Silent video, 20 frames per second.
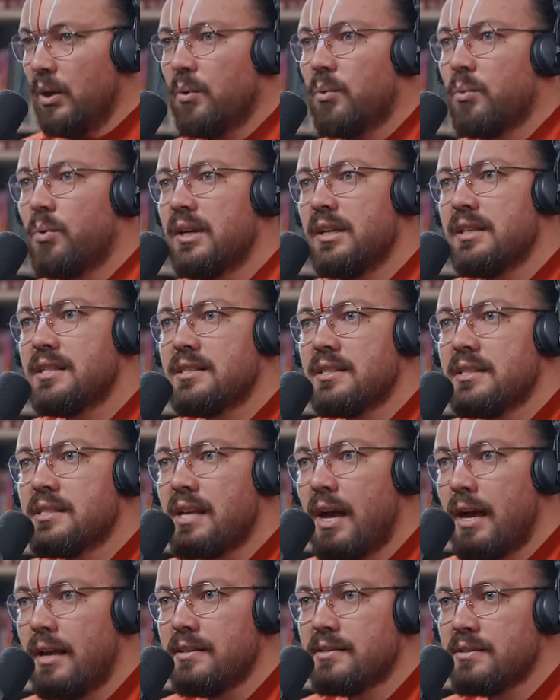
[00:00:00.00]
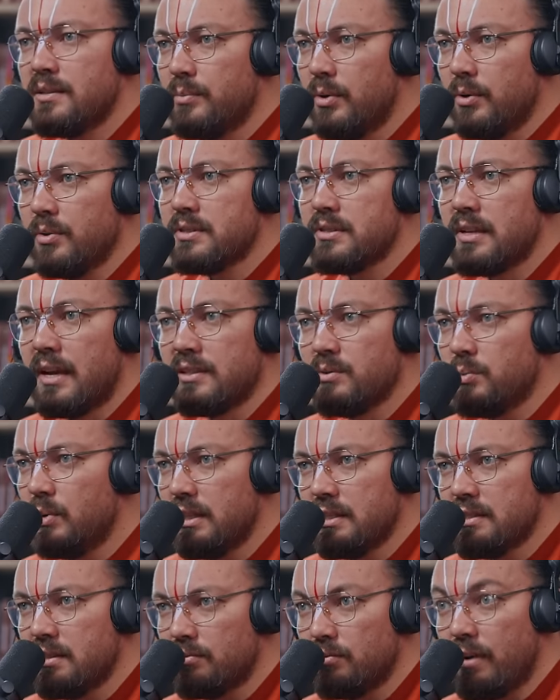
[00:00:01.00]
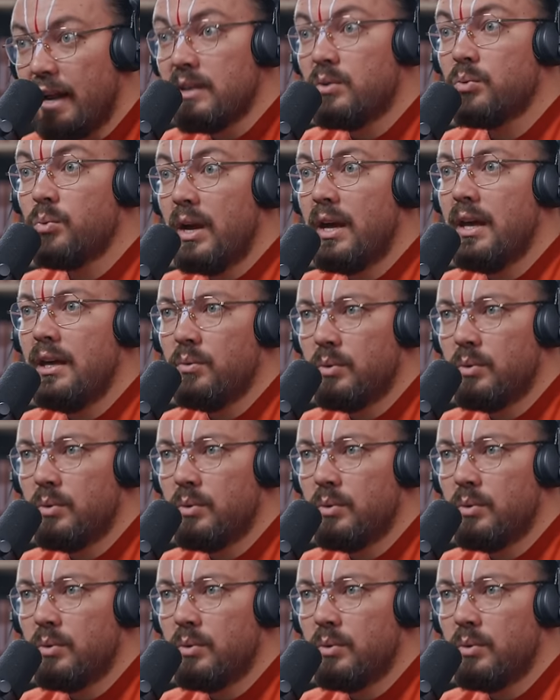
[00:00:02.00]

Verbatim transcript: what is the science in both sides? What is the right way?